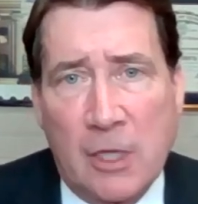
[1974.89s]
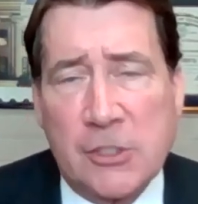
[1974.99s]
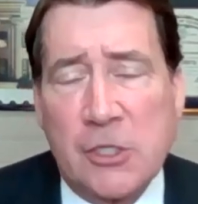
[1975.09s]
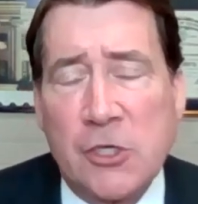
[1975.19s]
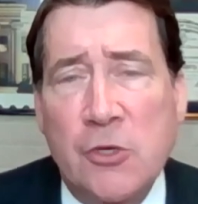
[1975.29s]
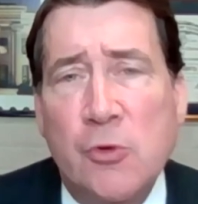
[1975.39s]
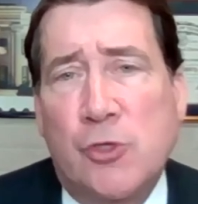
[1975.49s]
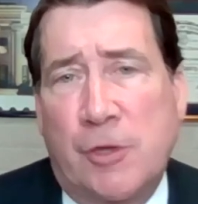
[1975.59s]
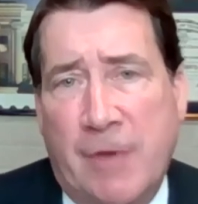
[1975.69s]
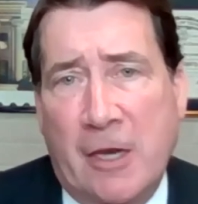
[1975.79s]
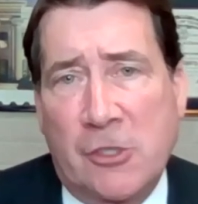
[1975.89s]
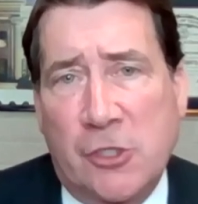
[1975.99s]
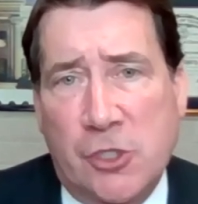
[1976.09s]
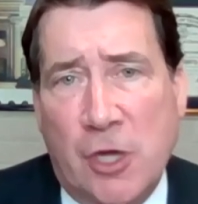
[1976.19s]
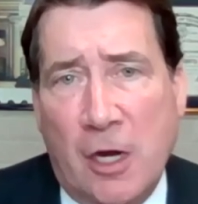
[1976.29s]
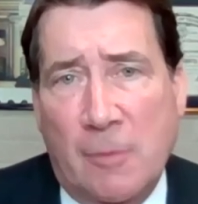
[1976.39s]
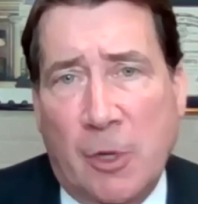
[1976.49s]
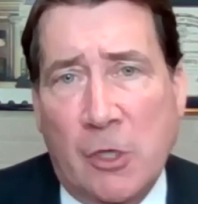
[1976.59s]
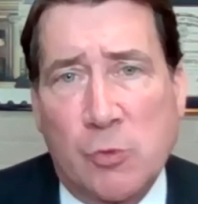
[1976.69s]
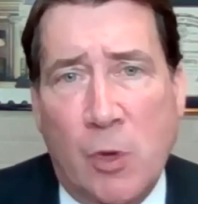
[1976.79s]
is a huge advantage to China,
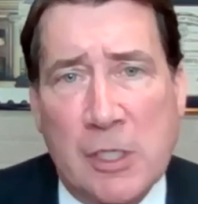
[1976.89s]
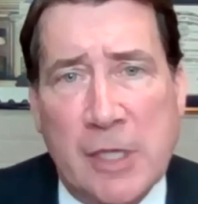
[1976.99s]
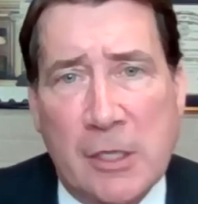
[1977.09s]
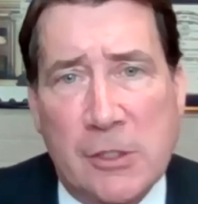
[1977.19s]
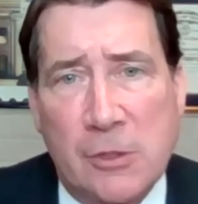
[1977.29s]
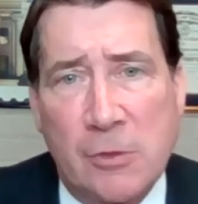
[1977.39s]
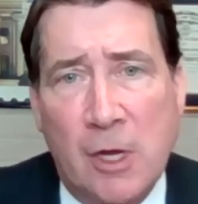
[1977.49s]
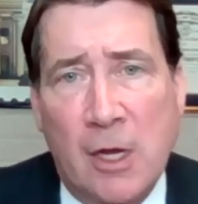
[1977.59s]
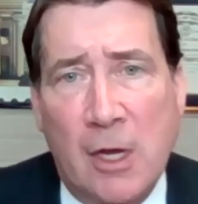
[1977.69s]
because what does that do?